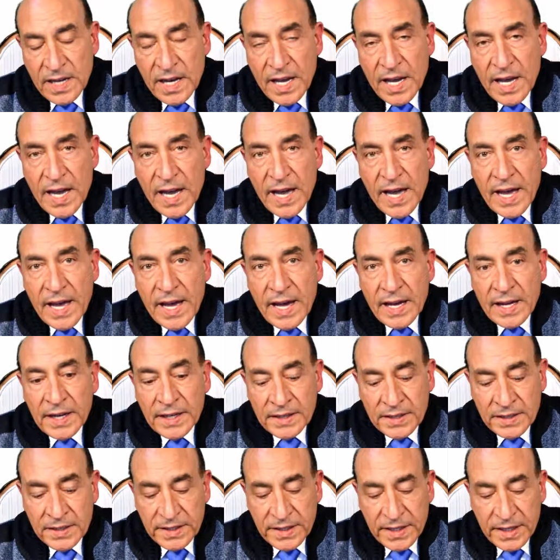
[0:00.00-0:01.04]

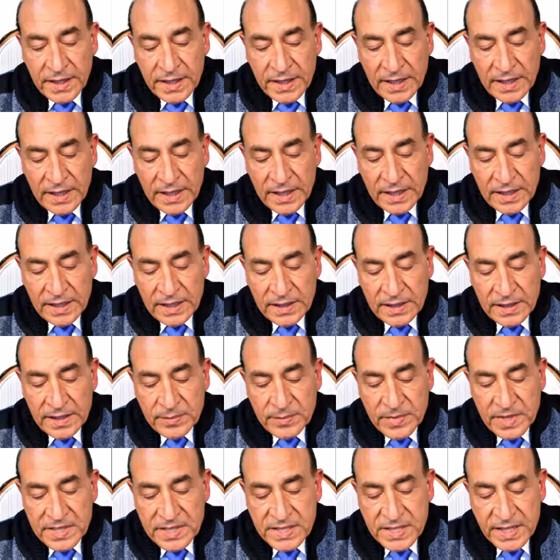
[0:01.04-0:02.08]
And the
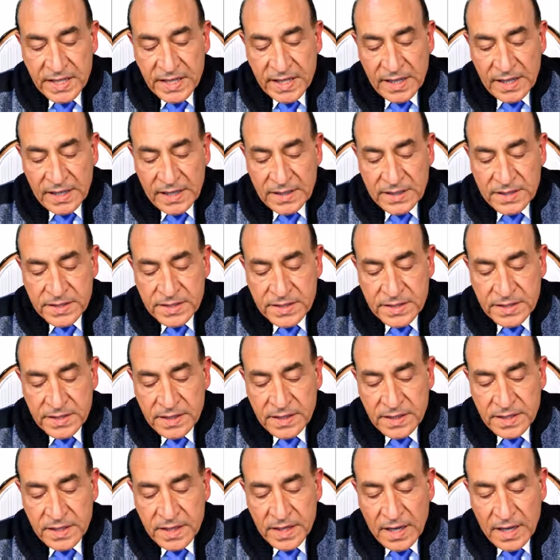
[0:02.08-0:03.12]
materials
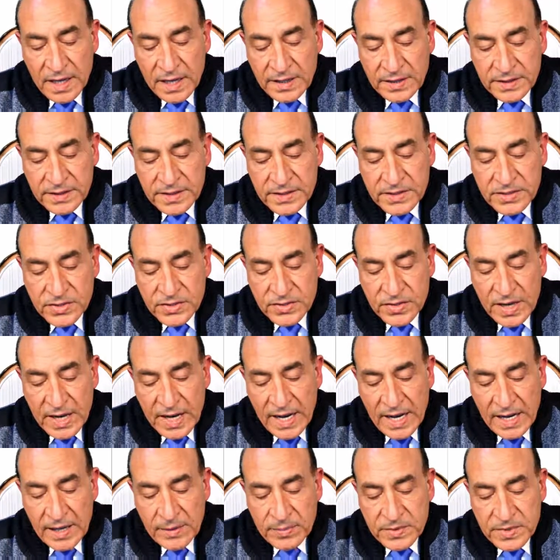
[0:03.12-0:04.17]
are
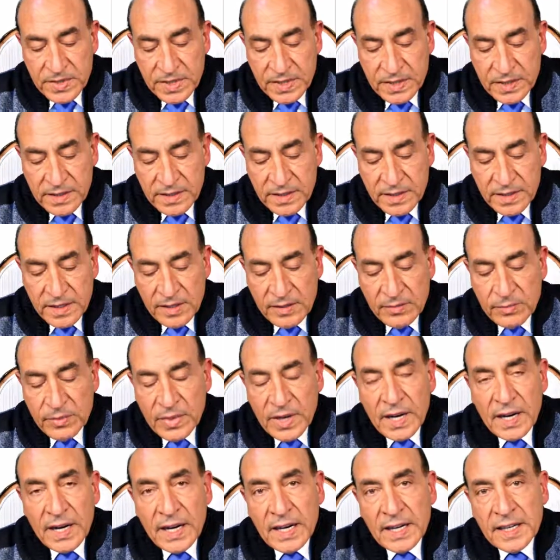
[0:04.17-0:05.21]
described
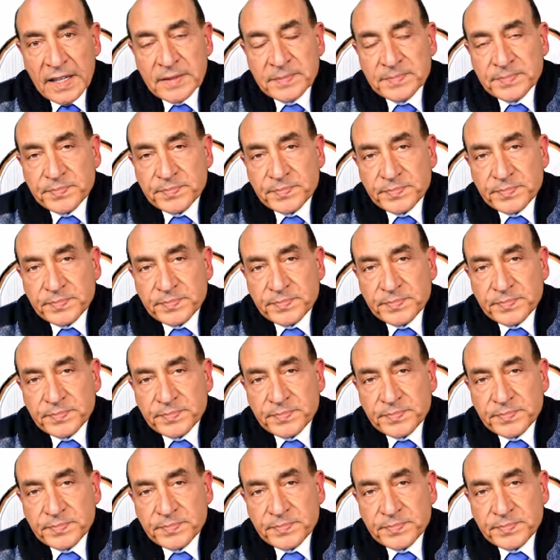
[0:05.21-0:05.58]
by